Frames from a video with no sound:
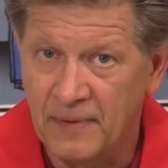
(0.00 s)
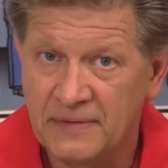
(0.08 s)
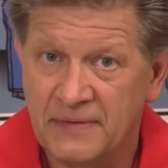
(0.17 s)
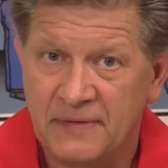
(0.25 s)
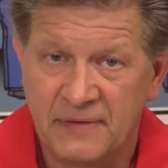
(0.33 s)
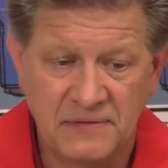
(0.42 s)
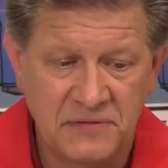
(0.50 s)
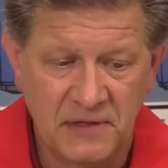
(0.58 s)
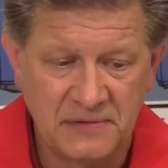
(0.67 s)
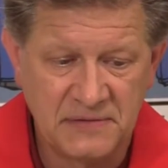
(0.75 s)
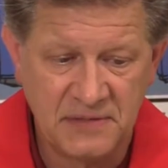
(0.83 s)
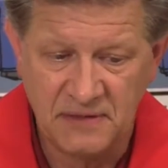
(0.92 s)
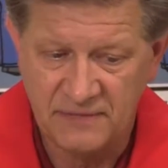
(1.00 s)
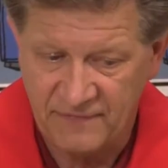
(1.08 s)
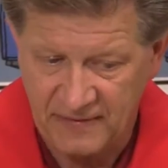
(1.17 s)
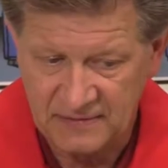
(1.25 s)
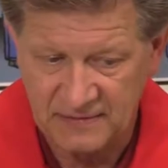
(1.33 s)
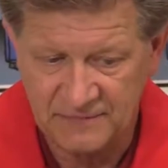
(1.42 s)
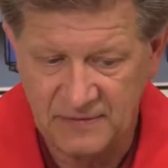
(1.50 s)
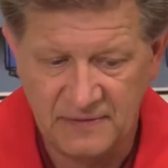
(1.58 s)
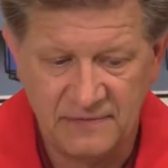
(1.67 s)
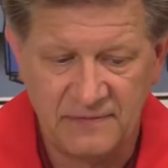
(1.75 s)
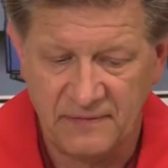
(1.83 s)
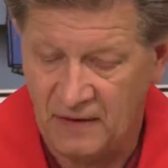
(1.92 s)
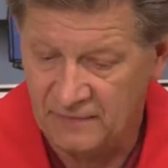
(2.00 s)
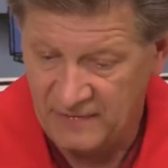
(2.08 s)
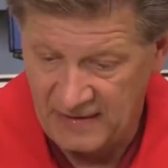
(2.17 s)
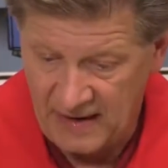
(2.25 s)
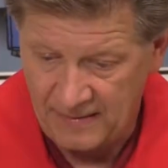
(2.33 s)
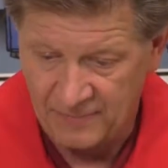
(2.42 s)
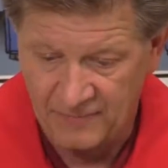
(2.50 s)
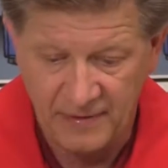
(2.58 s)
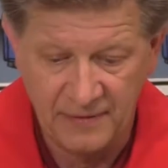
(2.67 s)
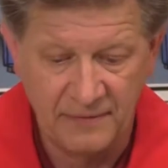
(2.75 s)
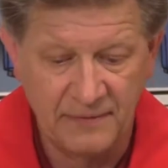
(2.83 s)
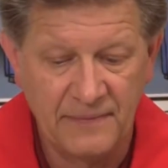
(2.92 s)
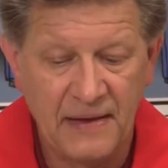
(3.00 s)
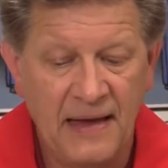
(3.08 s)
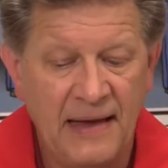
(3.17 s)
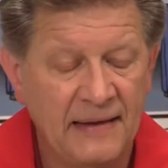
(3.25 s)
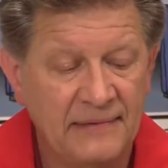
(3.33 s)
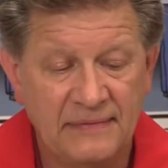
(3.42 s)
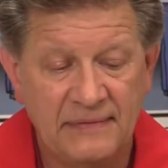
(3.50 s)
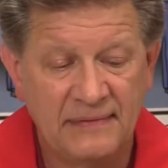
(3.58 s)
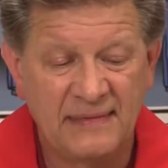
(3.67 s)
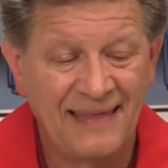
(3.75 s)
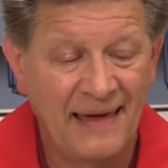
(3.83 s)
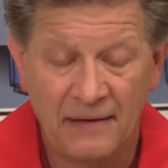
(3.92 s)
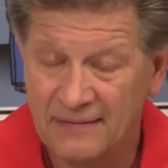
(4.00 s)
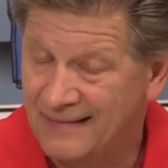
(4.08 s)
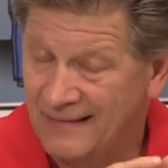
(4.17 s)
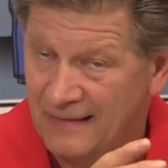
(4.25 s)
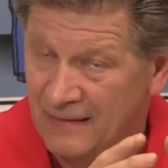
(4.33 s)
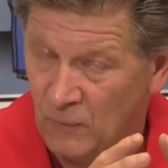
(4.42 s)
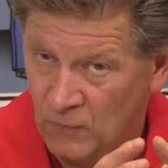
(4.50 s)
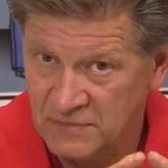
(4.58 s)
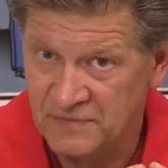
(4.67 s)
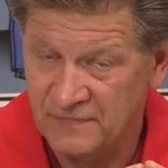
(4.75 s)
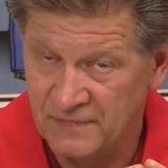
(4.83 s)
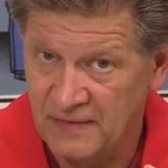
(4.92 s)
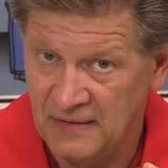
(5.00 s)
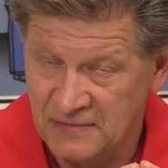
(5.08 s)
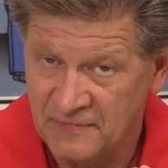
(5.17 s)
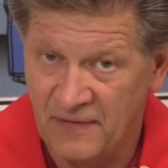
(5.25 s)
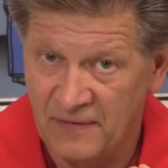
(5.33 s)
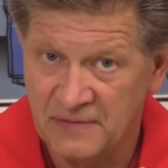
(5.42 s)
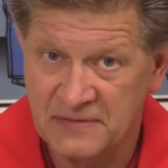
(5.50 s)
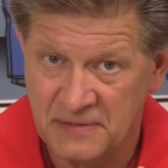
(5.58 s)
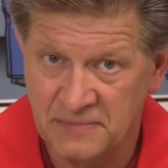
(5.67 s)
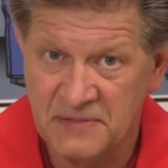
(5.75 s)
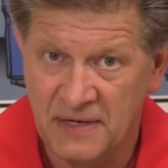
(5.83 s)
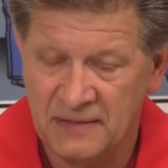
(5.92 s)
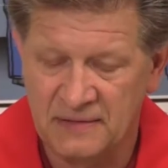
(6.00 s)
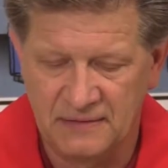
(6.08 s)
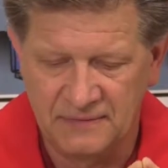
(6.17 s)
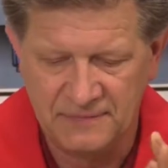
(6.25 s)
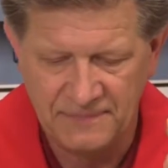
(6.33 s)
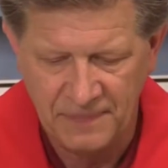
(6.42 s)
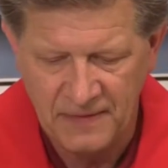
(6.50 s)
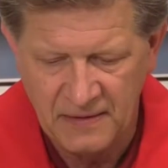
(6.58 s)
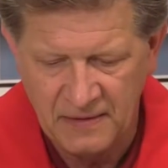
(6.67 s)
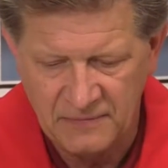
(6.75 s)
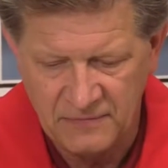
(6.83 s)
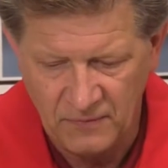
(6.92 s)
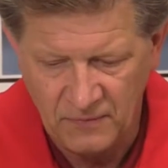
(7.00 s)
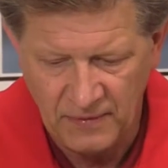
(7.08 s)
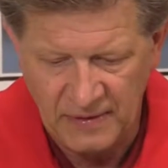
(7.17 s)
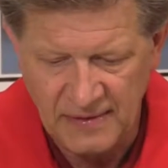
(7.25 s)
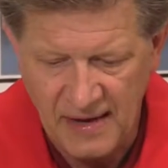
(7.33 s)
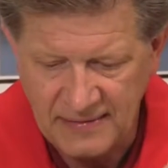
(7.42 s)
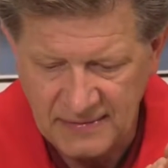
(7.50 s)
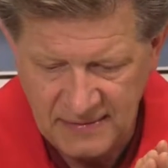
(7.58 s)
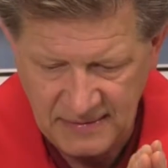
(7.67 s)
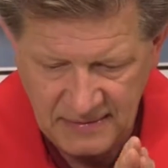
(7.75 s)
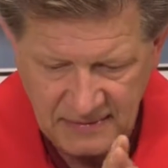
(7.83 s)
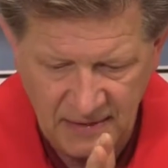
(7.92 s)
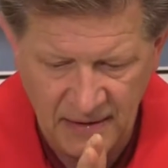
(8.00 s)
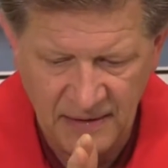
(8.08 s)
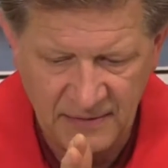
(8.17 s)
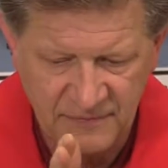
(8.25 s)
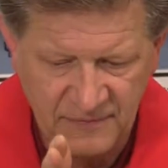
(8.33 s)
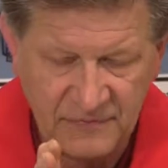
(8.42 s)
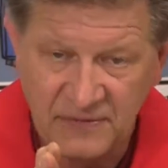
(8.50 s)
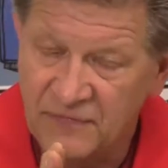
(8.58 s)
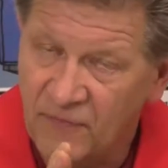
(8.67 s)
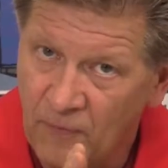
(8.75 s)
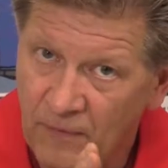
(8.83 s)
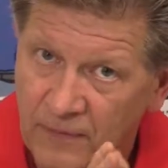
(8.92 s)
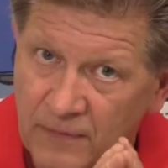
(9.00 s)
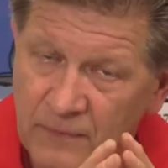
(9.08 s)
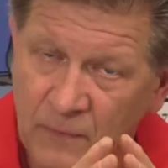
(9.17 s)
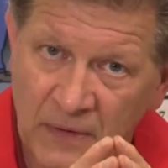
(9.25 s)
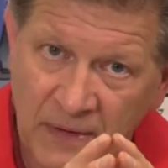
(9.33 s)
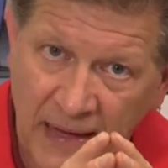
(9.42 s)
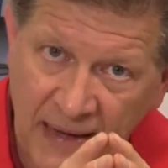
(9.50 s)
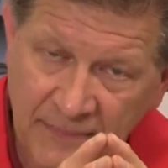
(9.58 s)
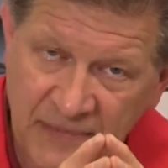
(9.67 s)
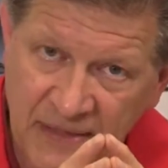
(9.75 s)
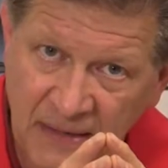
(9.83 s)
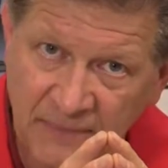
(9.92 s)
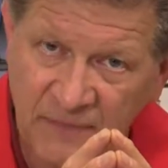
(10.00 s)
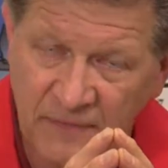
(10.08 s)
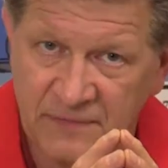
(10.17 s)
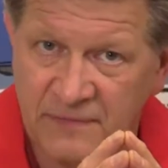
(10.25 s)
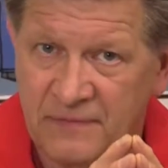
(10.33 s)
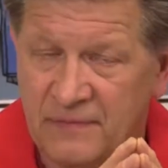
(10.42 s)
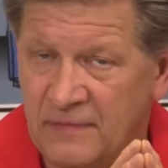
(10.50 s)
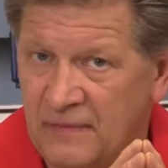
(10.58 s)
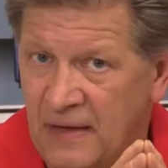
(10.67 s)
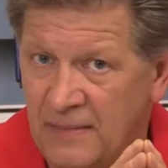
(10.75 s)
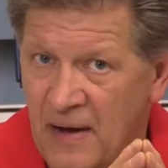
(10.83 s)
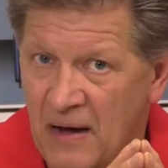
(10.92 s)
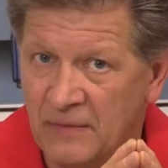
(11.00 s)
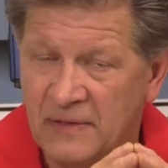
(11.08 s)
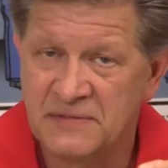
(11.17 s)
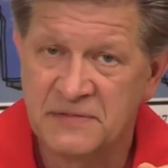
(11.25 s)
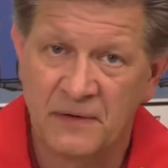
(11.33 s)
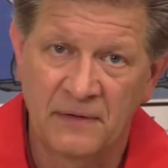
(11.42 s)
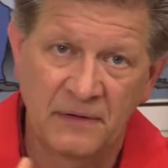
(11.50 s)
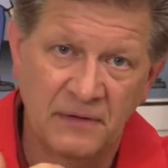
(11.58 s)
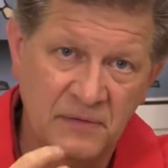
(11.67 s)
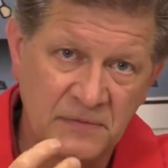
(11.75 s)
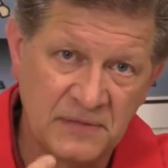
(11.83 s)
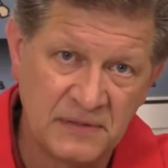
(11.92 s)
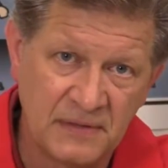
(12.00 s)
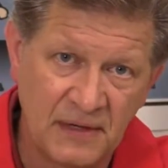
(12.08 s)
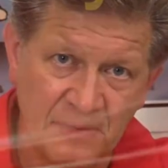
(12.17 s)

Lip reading: but to judge the effectiveness of the operator. And that is very subjective. So in 1954, when MTM first came out, he started using the